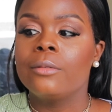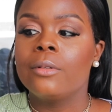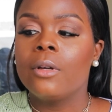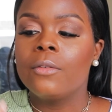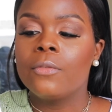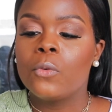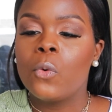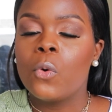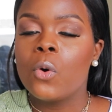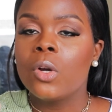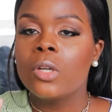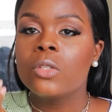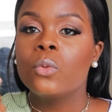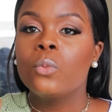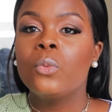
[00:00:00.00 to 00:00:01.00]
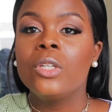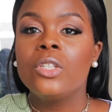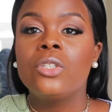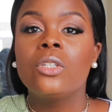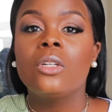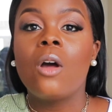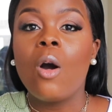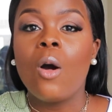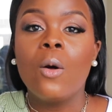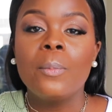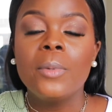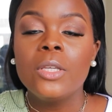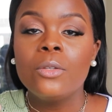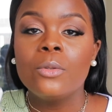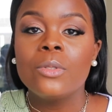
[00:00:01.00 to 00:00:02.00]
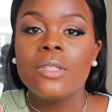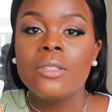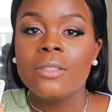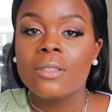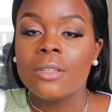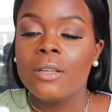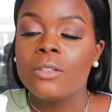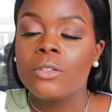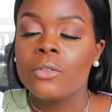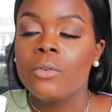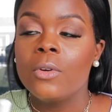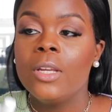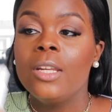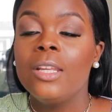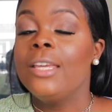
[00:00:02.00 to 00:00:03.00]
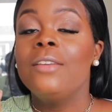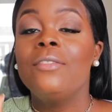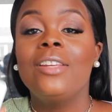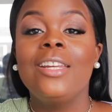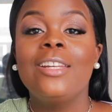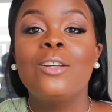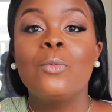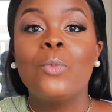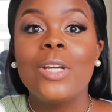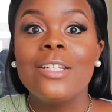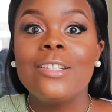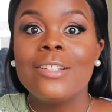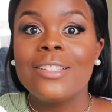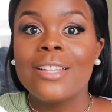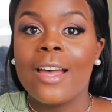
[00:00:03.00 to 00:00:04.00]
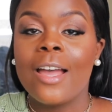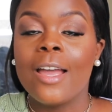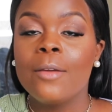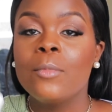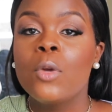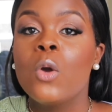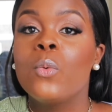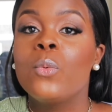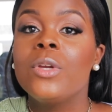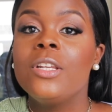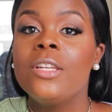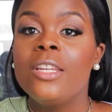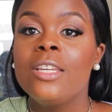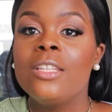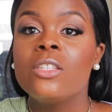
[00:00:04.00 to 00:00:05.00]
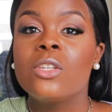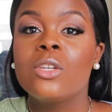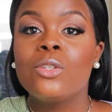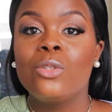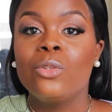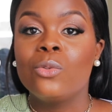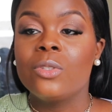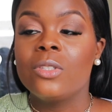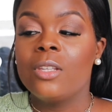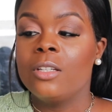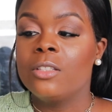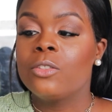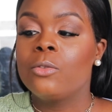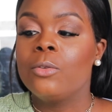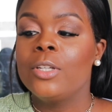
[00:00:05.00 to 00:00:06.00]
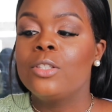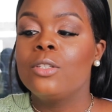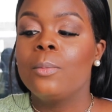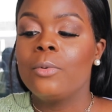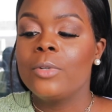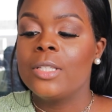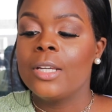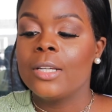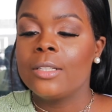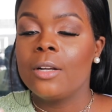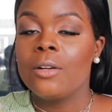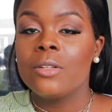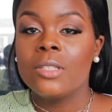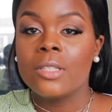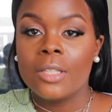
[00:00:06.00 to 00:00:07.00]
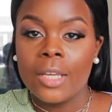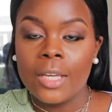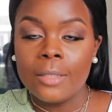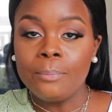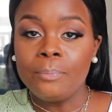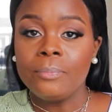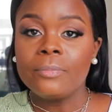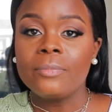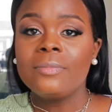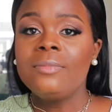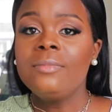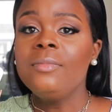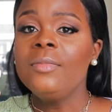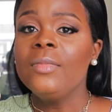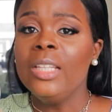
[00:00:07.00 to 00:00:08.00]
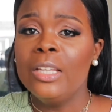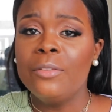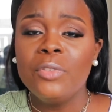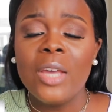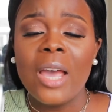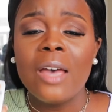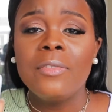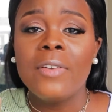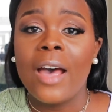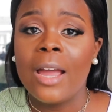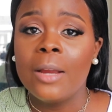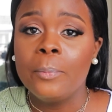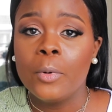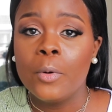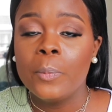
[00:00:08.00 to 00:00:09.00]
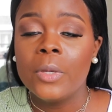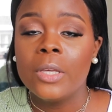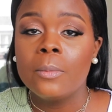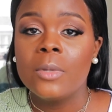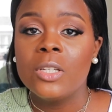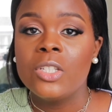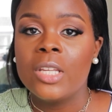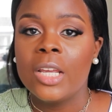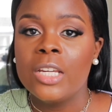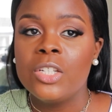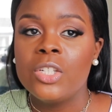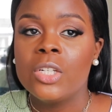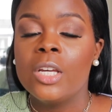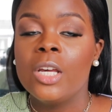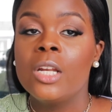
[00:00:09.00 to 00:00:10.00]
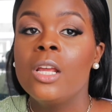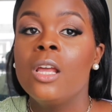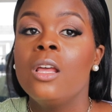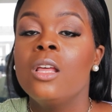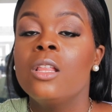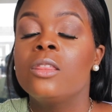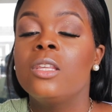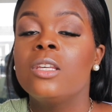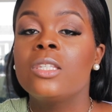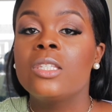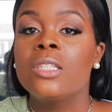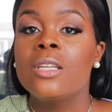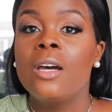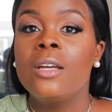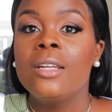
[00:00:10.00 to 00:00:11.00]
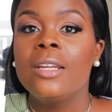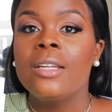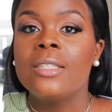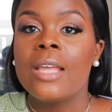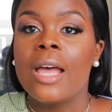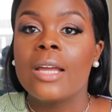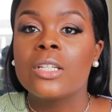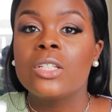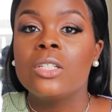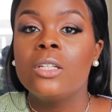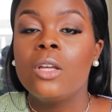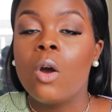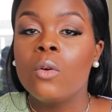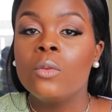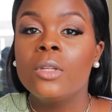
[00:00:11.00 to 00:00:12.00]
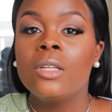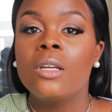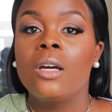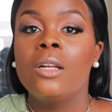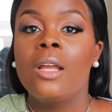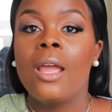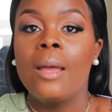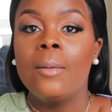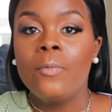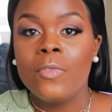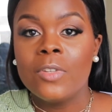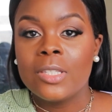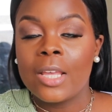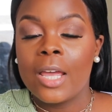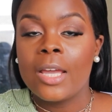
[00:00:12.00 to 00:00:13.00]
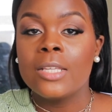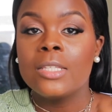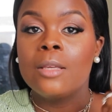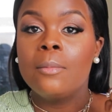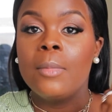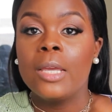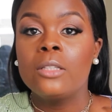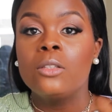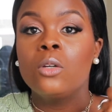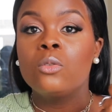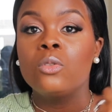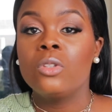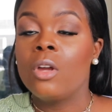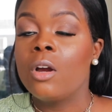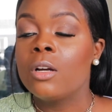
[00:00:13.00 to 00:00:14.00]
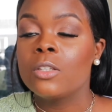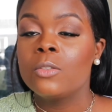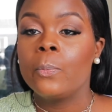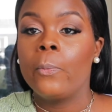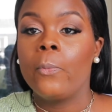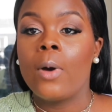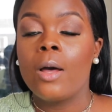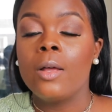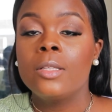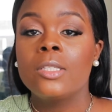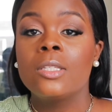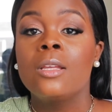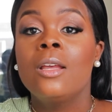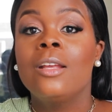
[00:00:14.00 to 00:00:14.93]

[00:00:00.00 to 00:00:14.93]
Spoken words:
of course we should all be using sunscreen. Even in the winter time, we need to use sunscreen to protect our skin. If you have hyperpigmentation, the sun is actually only going to emphasize and make those dark spots